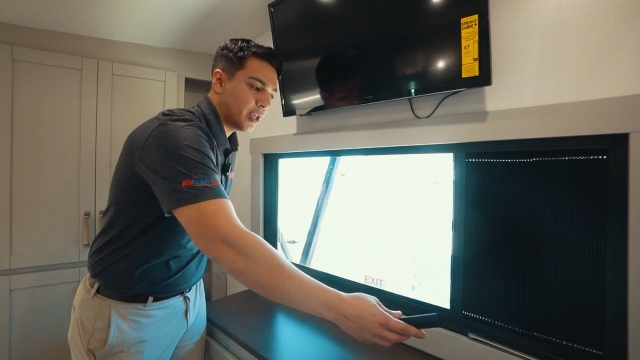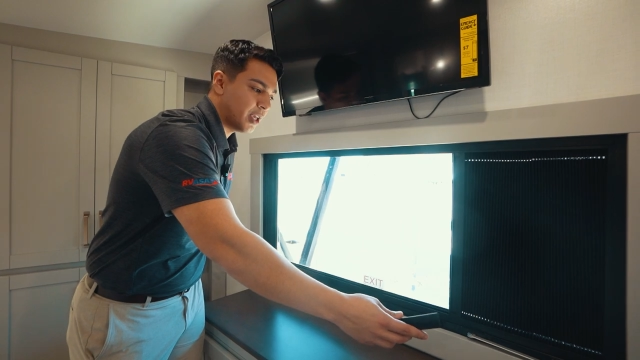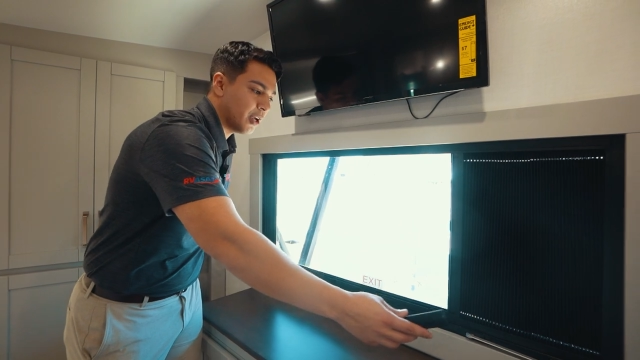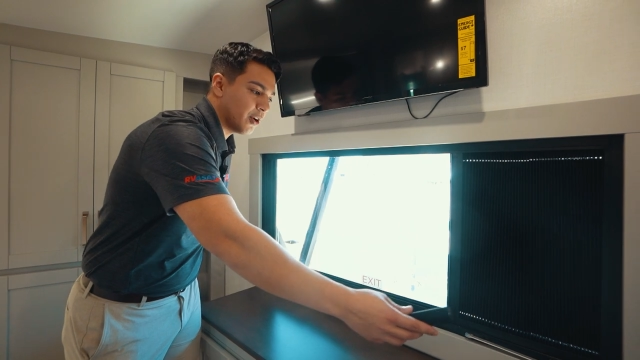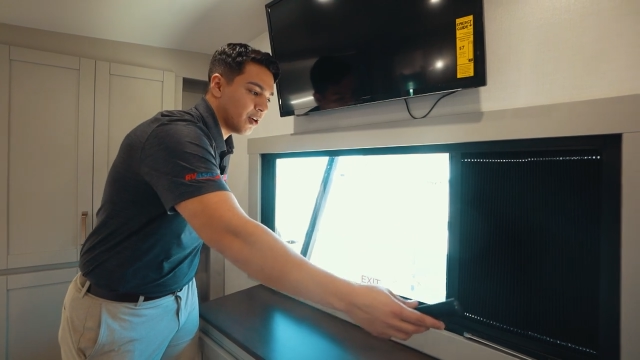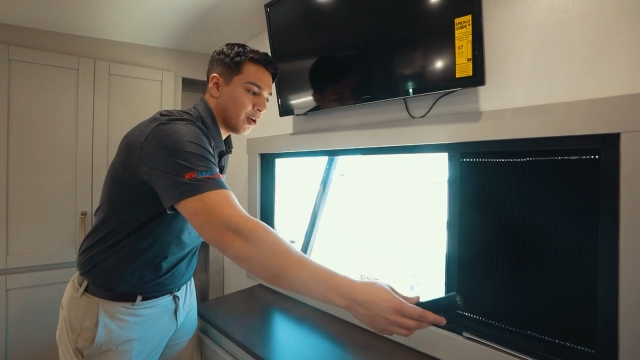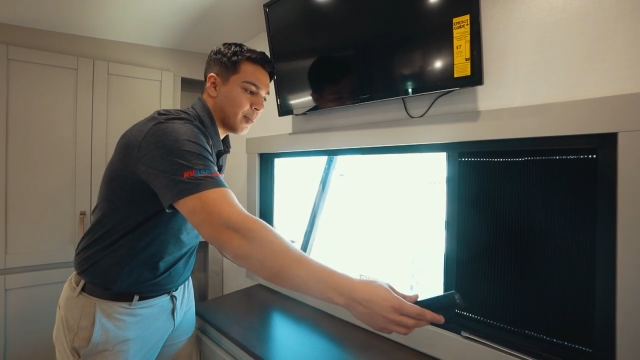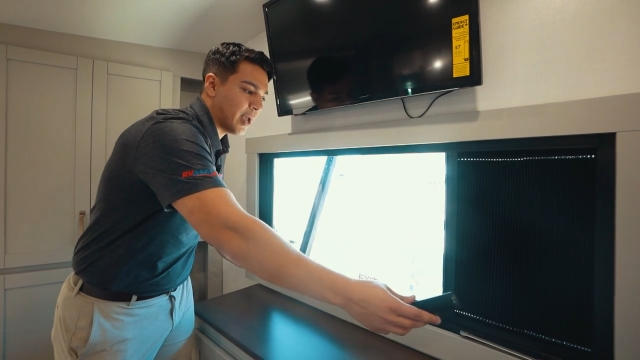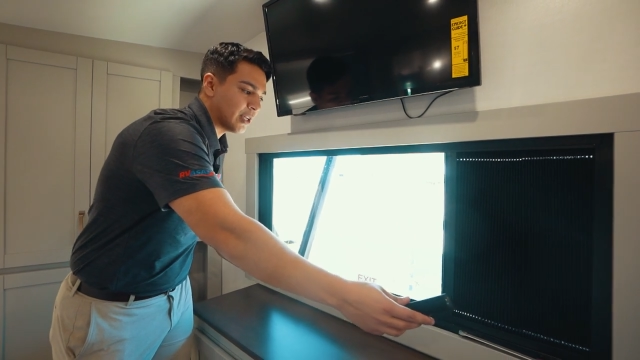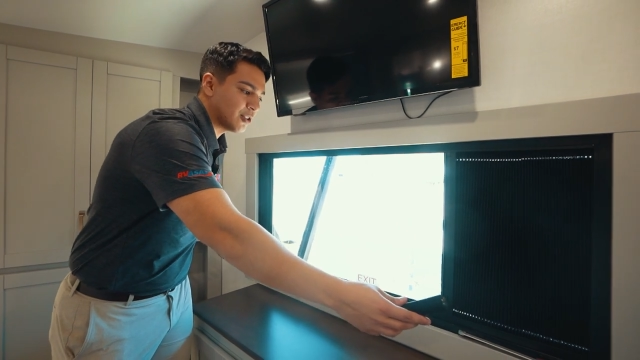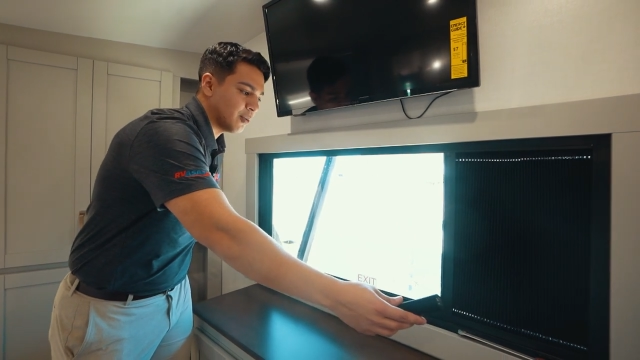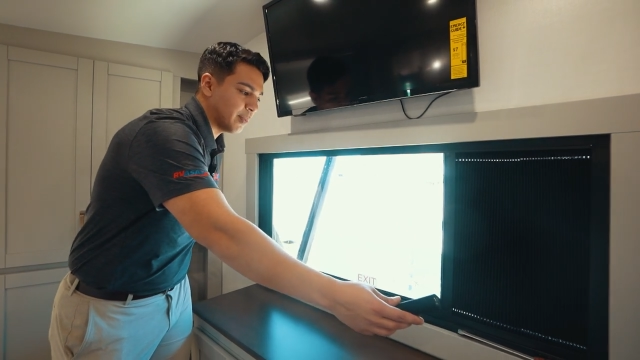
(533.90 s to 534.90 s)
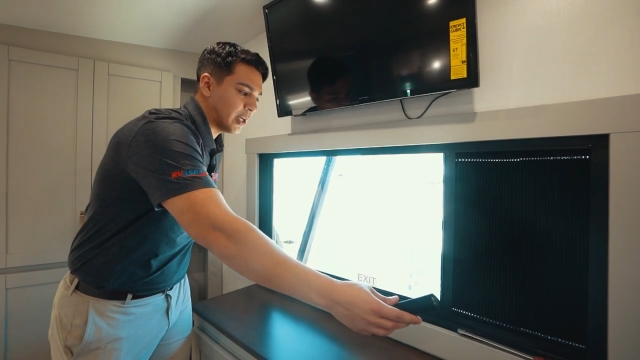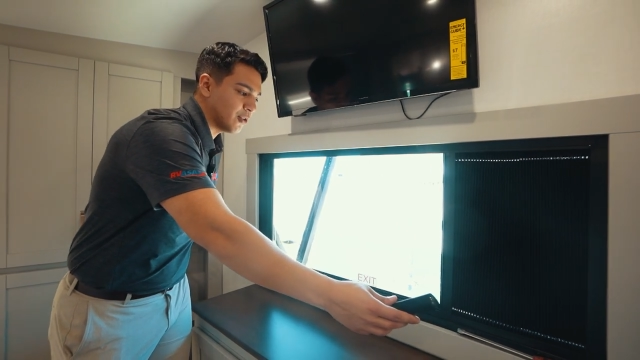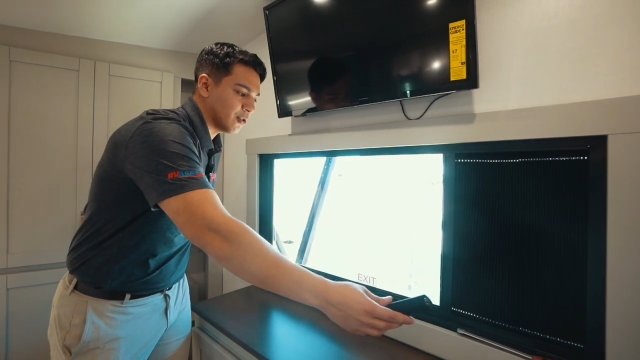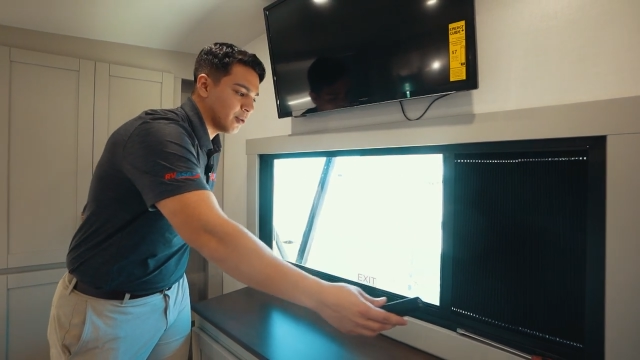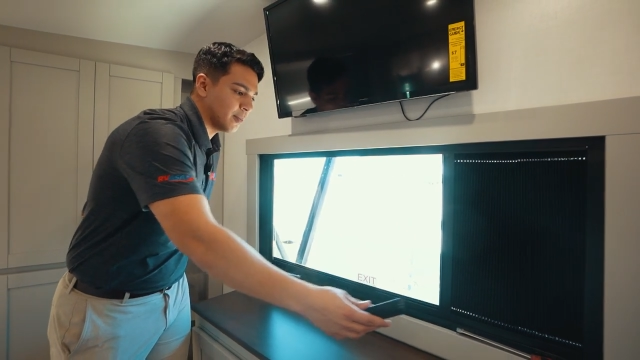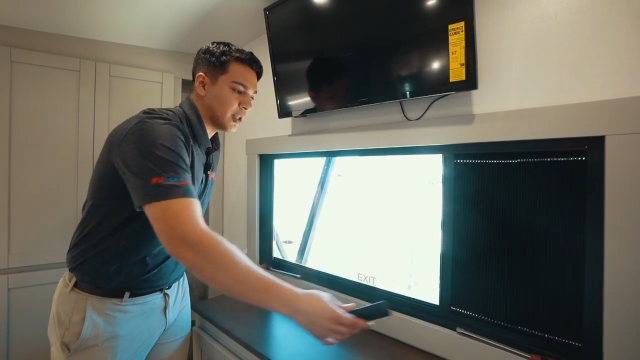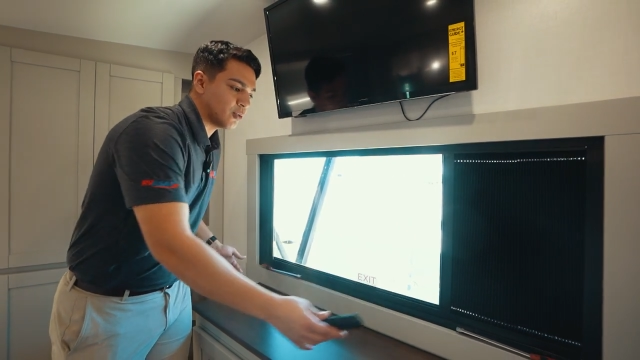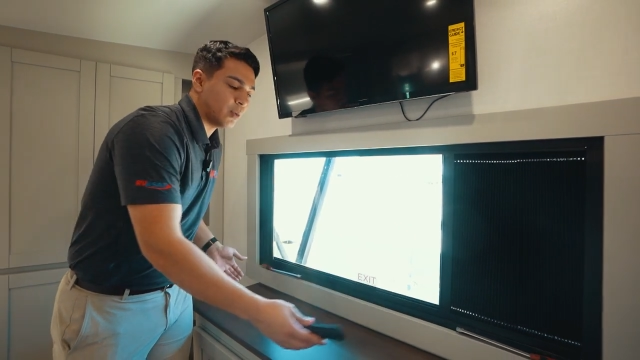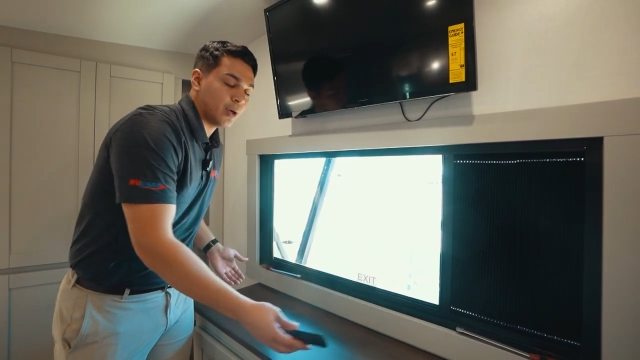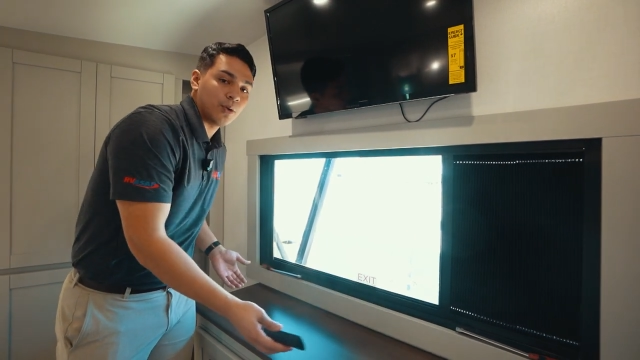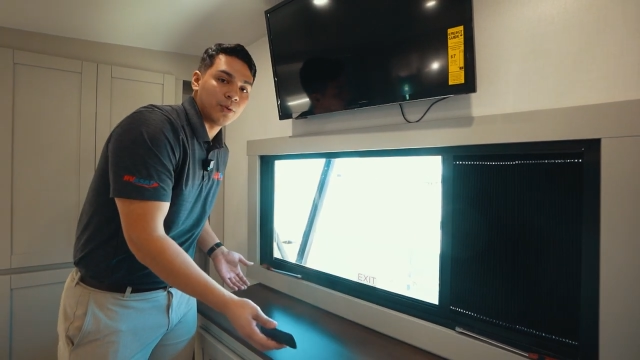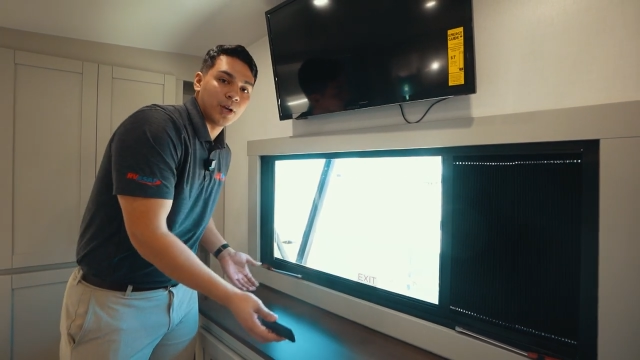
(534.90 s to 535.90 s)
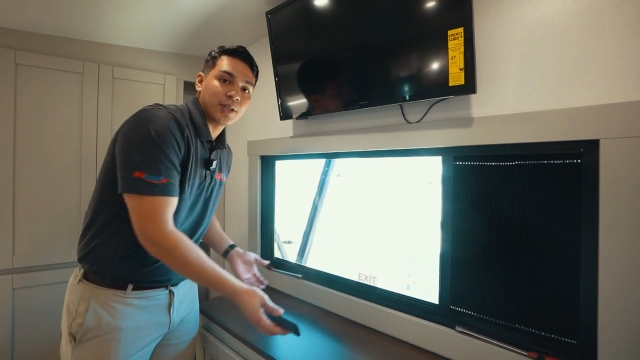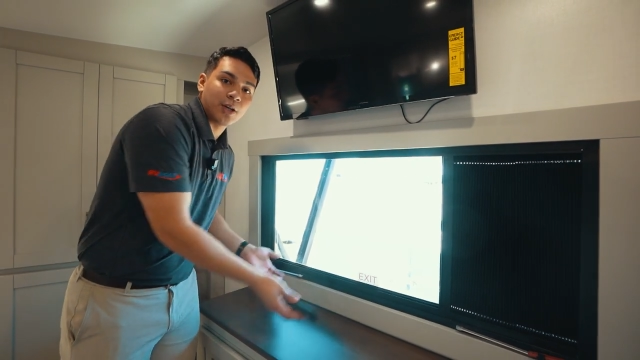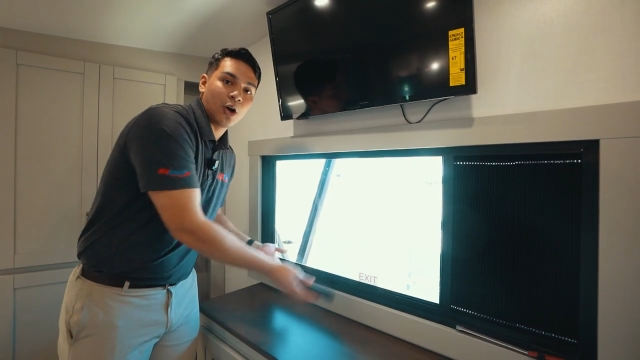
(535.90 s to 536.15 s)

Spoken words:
here in our master bedroom. This window does